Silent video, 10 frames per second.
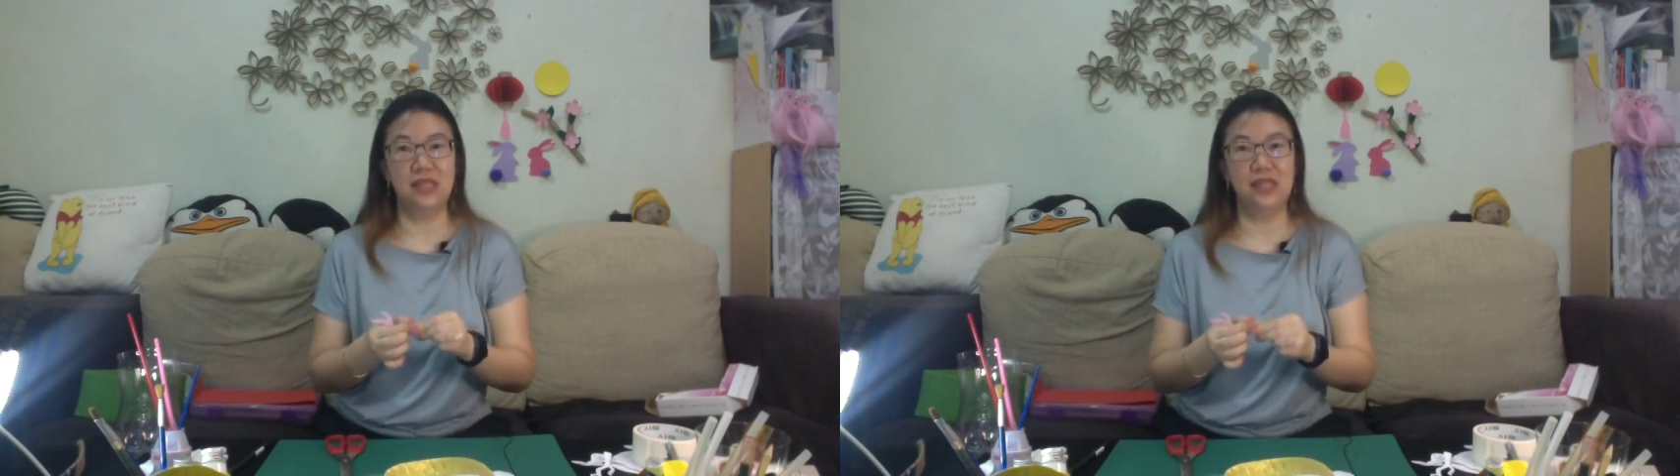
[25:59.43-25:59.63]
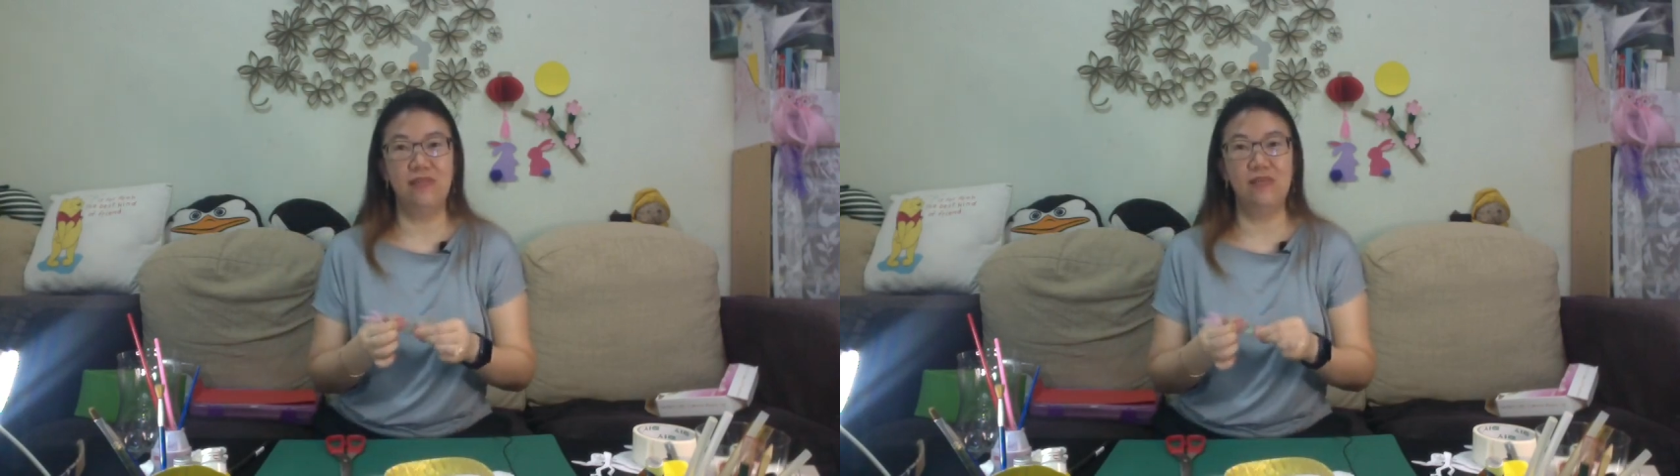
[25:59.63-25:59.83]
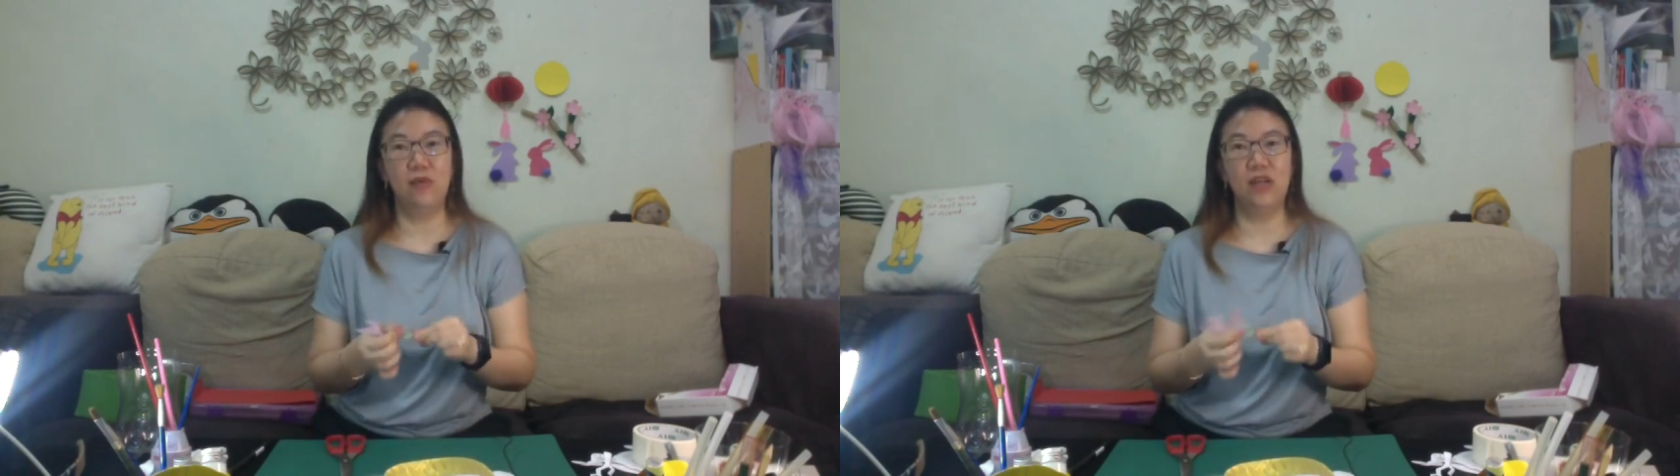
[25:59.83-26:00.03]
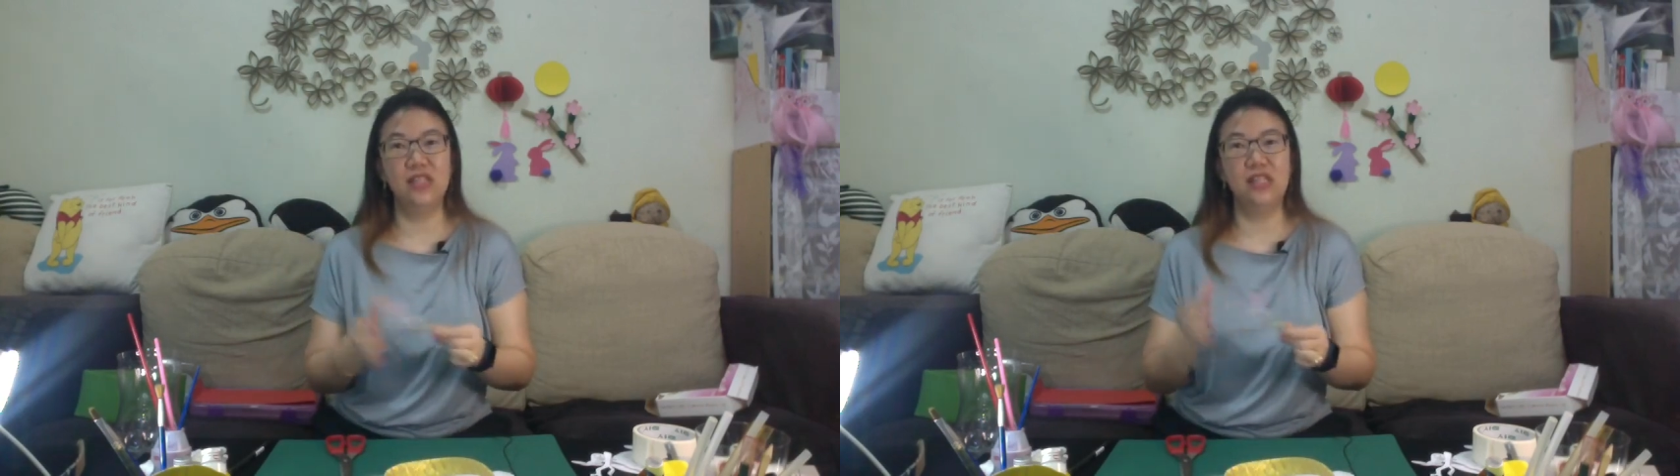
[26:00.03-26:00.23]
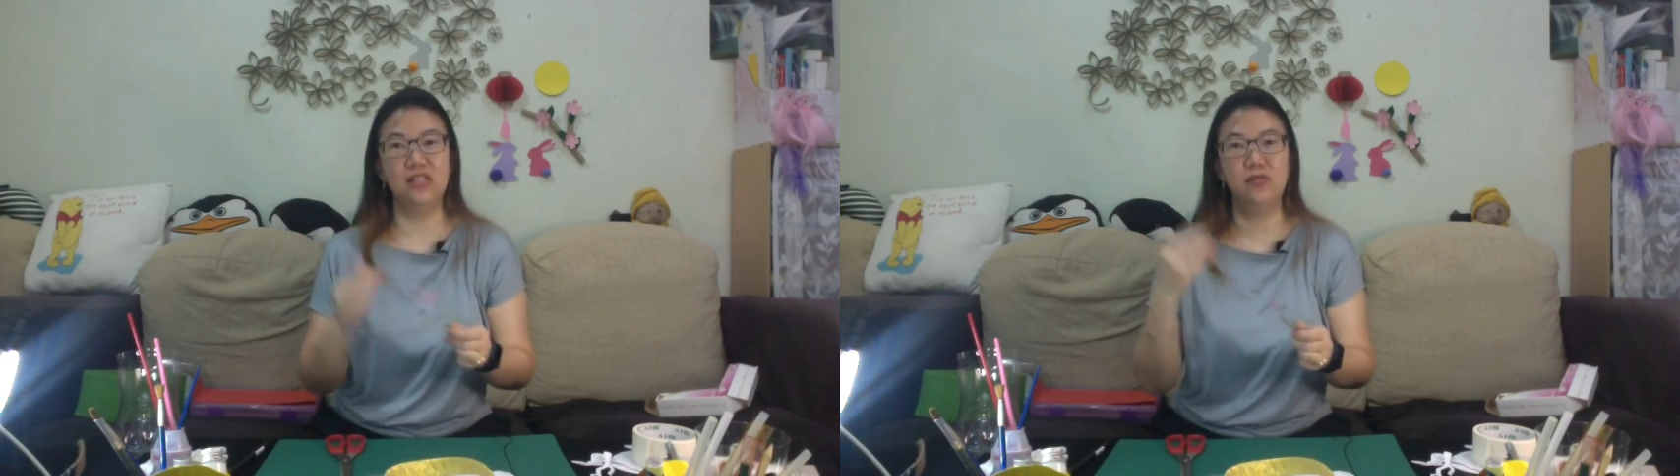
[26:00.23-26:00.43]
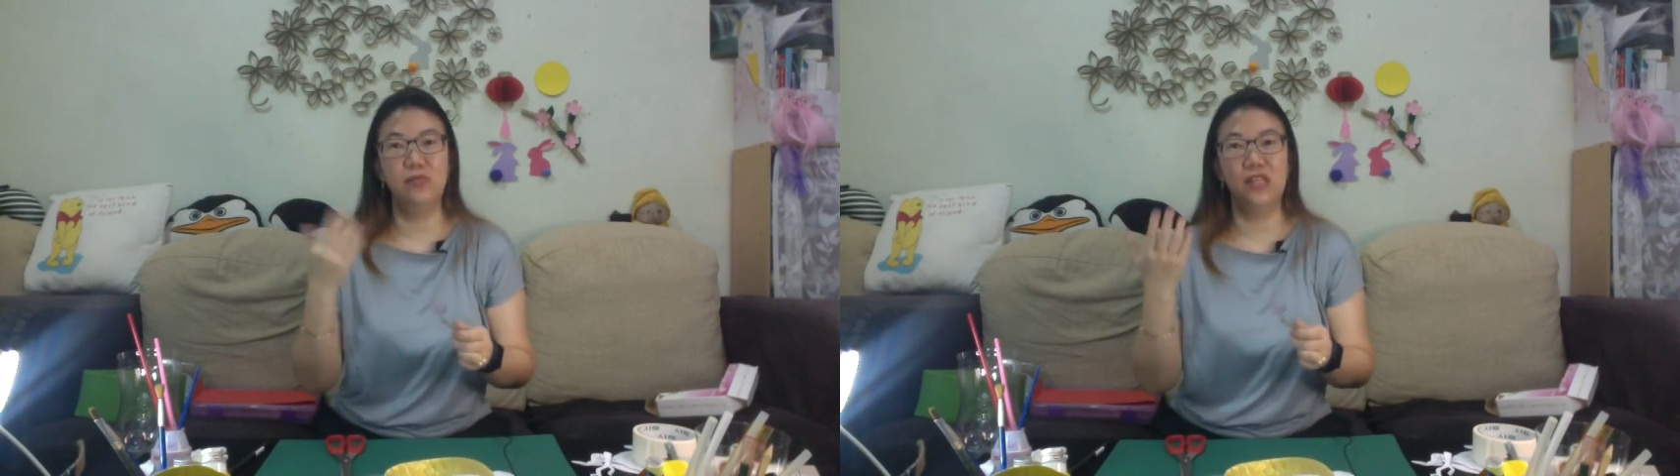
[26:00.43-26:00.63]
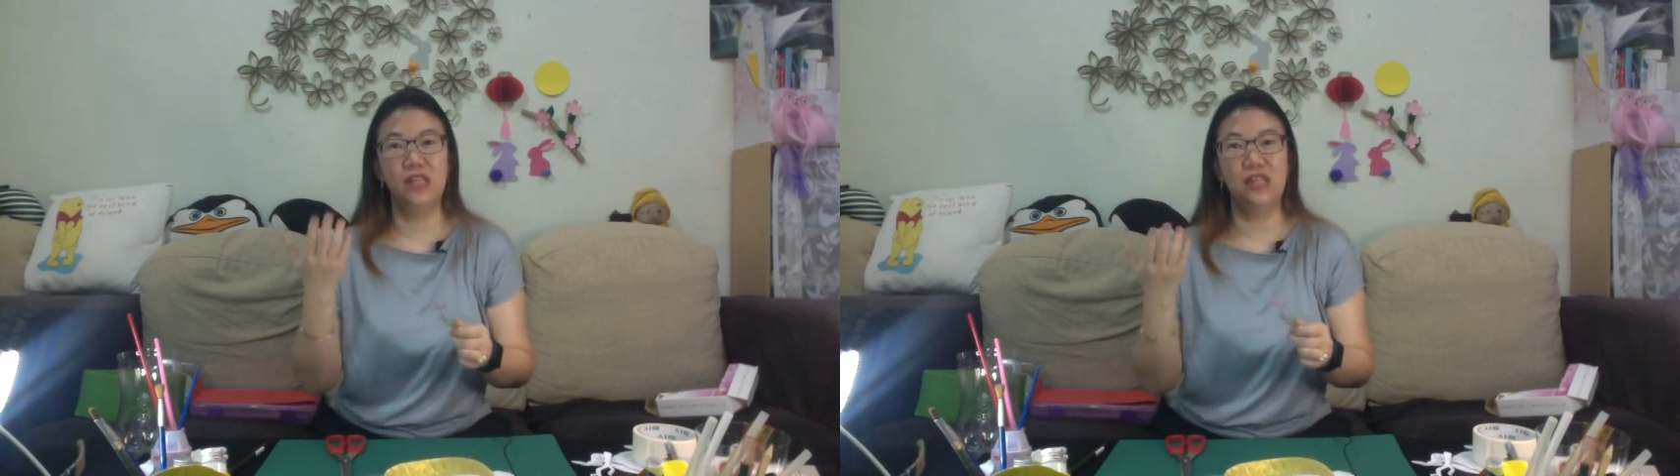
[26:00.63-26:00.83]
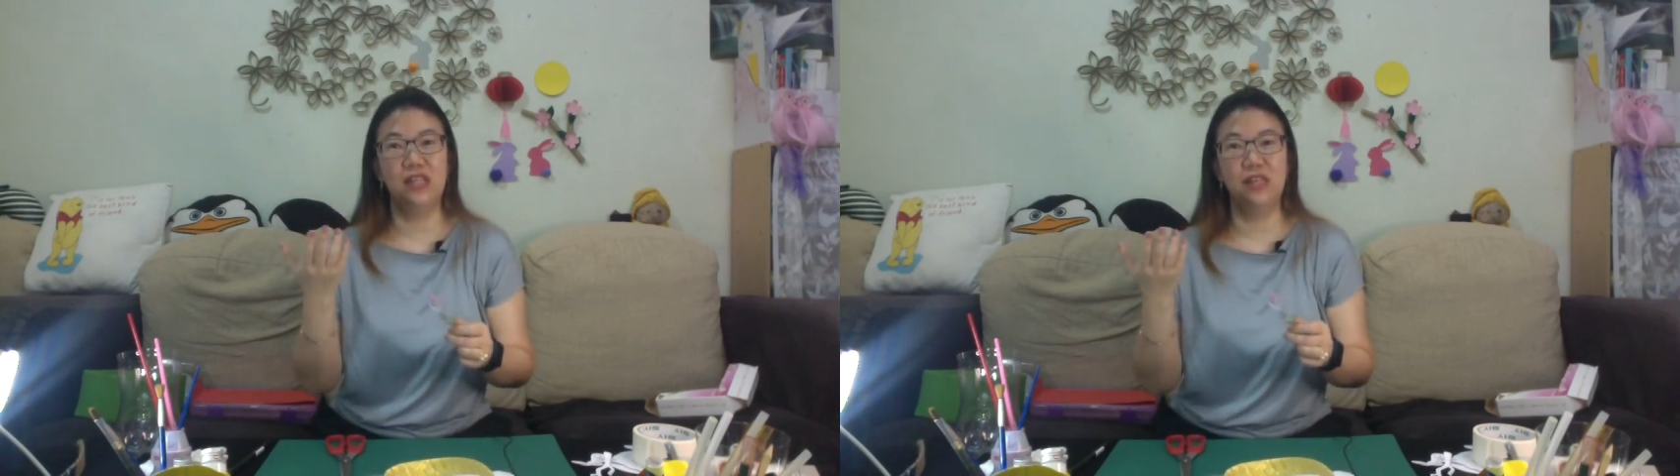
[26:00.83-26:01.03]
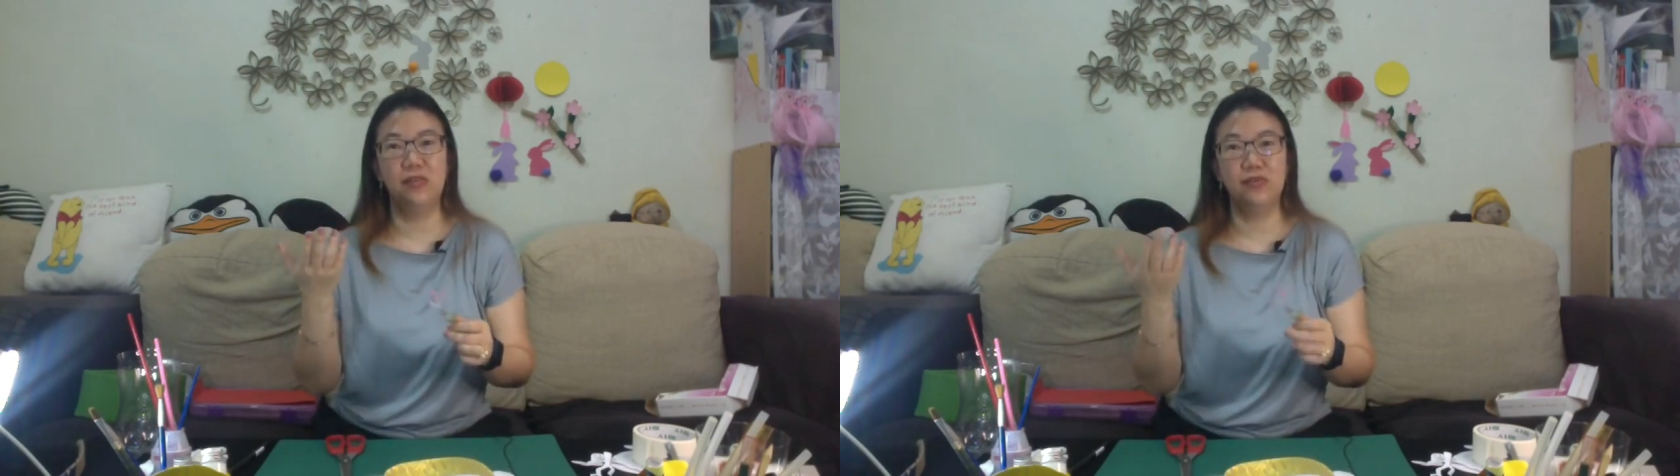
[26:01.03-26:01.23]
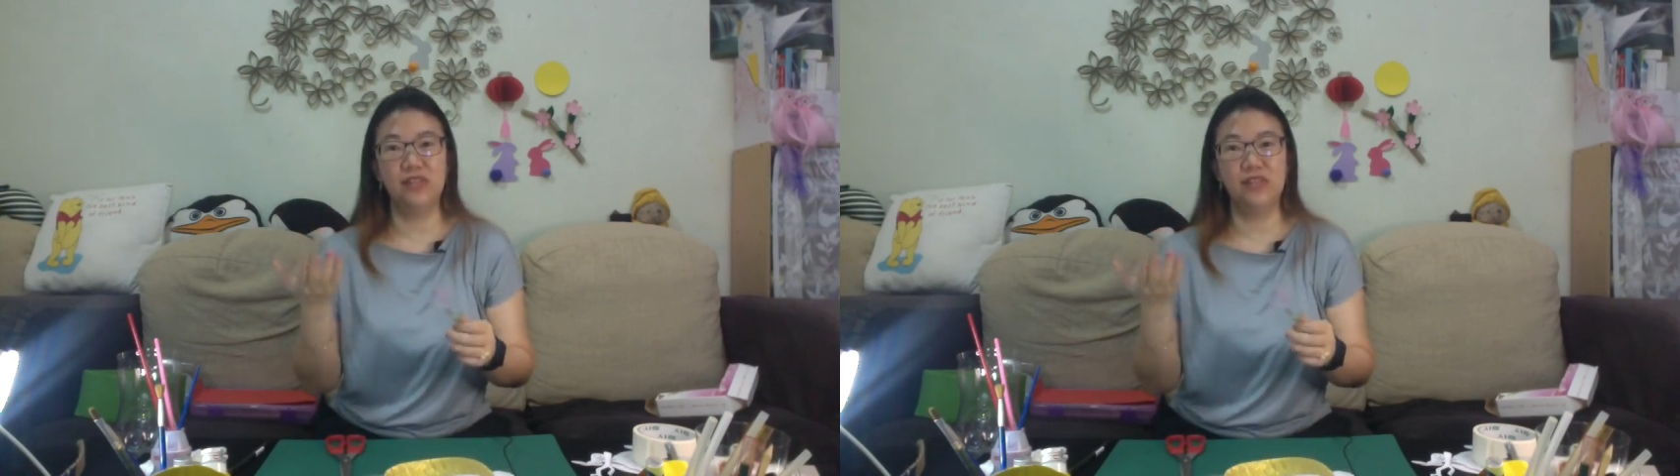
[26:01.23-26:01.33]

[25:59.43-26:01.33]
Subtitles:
If you want it to be